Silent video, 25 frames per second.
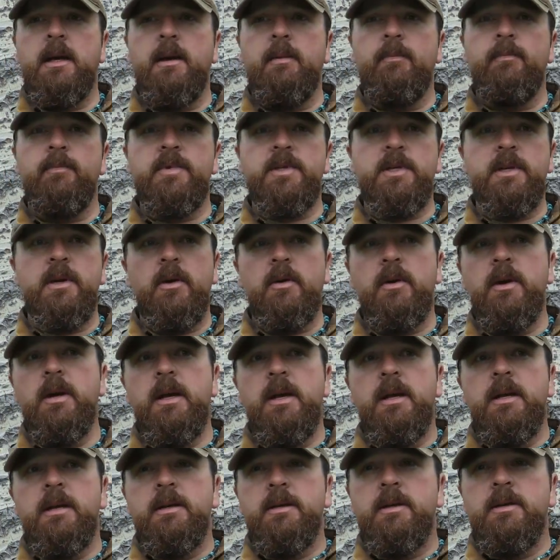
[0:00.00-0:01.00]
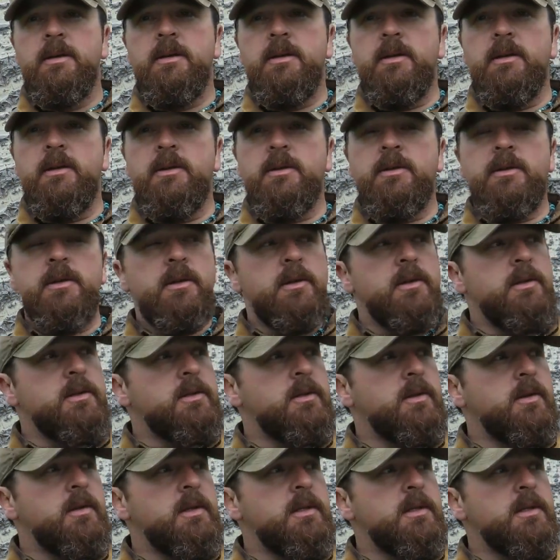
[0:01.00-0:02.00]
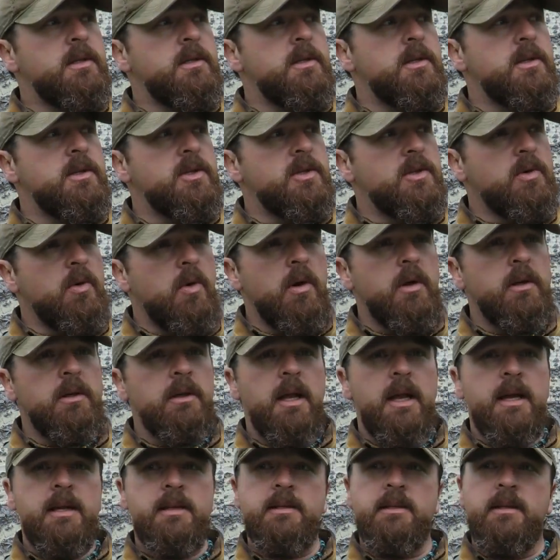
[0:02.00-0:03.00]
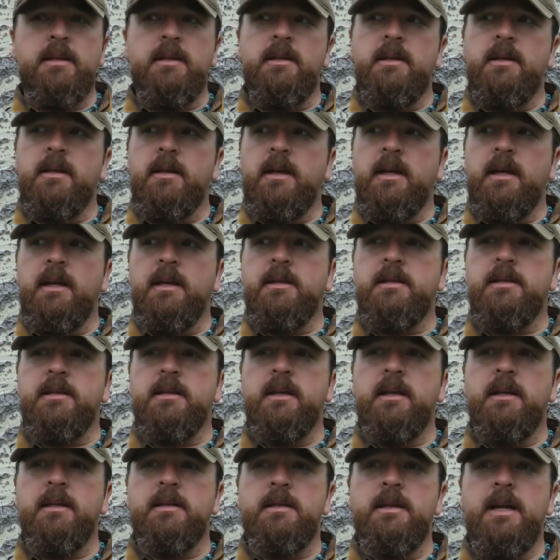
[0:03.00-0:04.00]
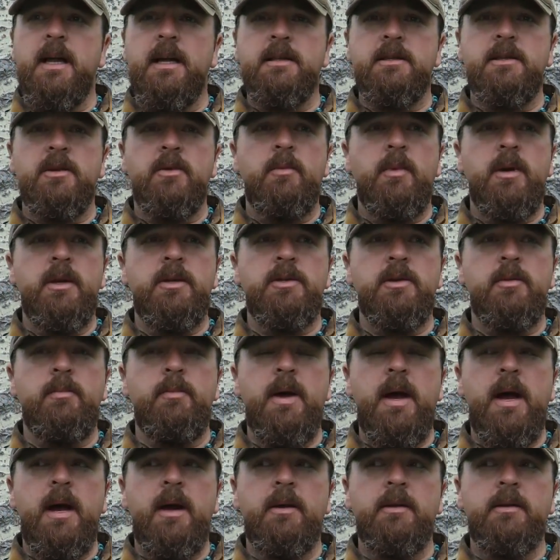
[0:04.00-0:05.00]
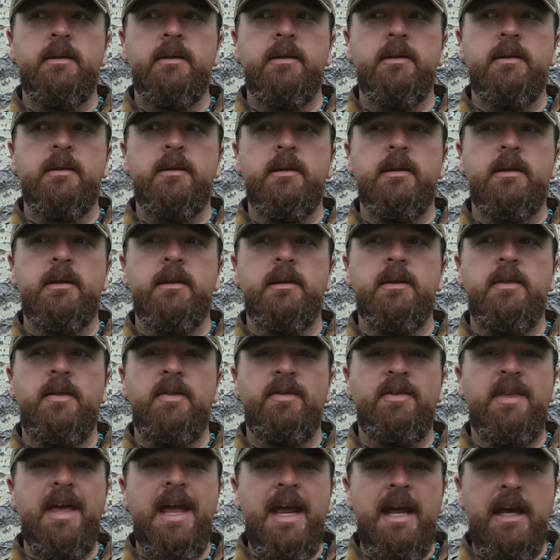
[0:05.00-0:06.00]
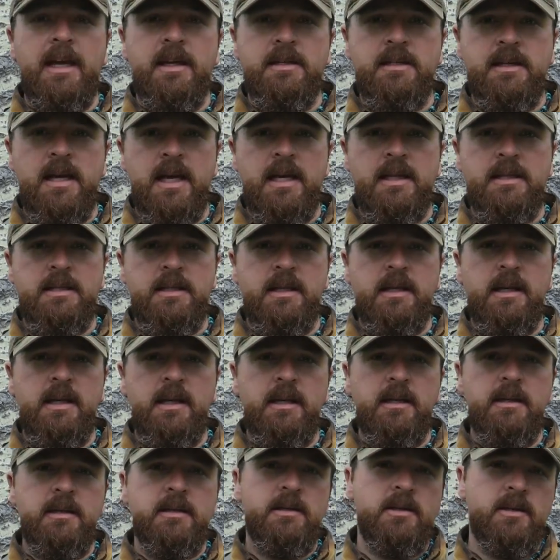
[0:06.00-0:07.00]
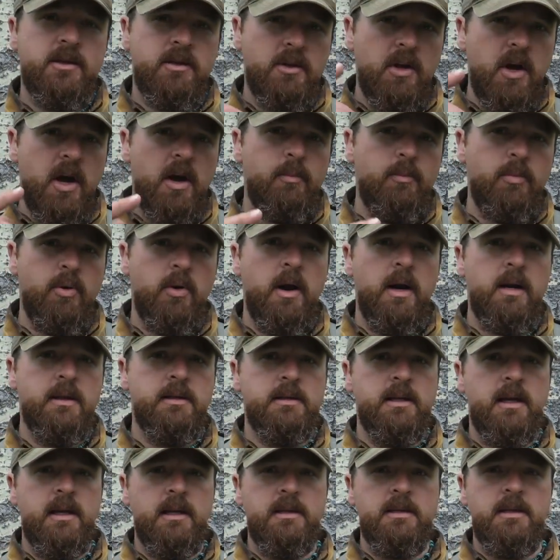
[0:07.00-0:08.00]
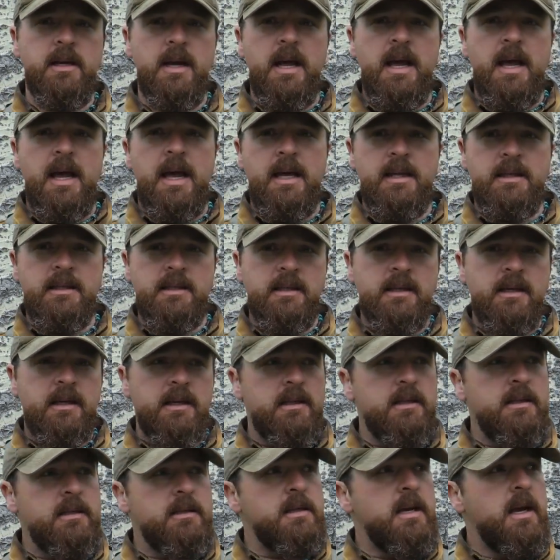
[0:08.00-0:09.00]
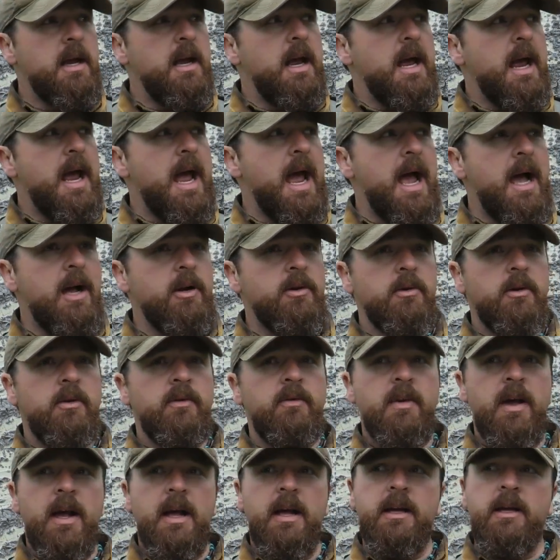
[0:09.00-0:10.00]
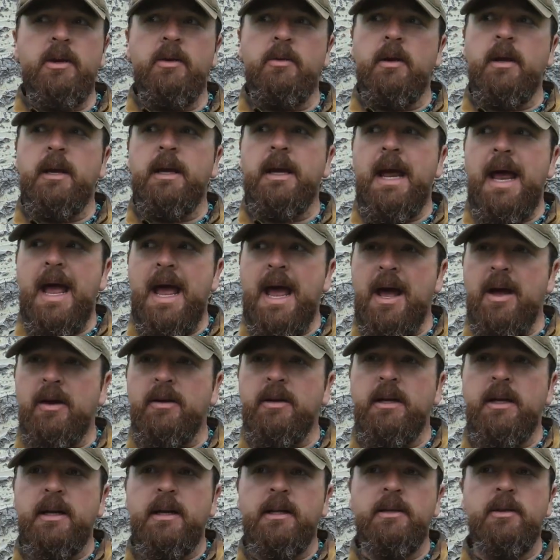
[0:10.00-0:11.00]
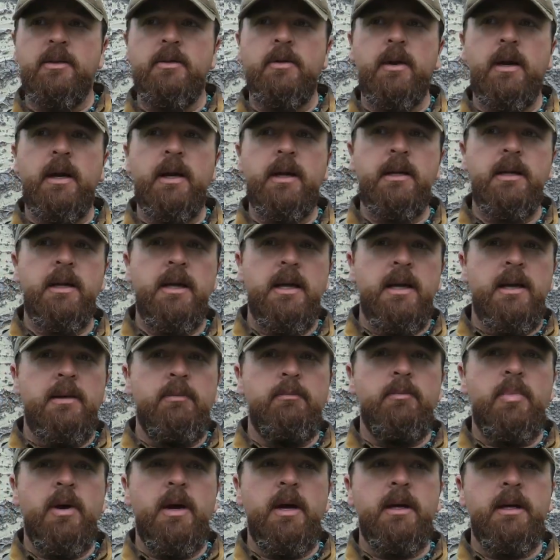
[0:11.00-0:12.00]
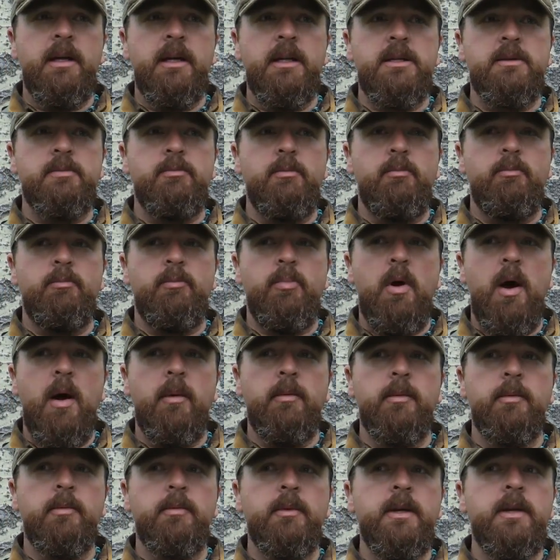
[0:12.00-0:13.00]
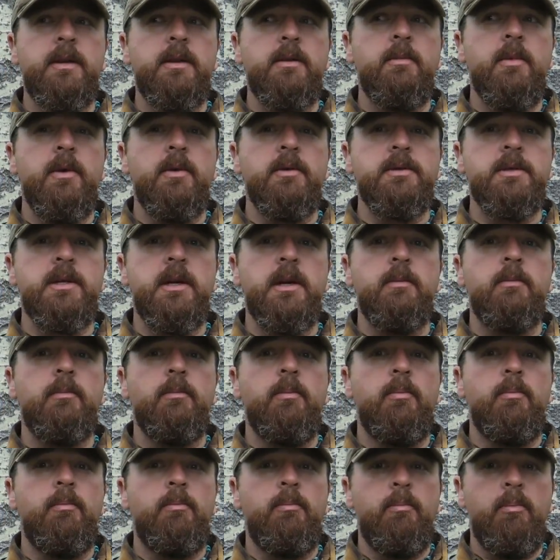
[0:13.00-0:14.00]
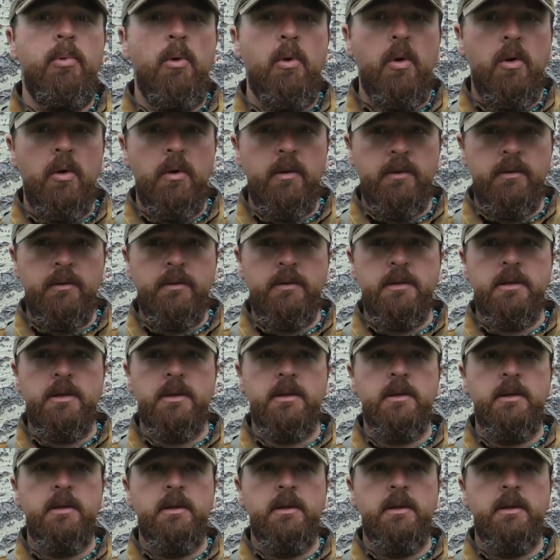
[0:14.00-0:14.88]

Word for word: Um, so so this is a short lesson. It's it's not so much about things as it is thought process as it is how to evaluate, how to integrate, but it's probably the most important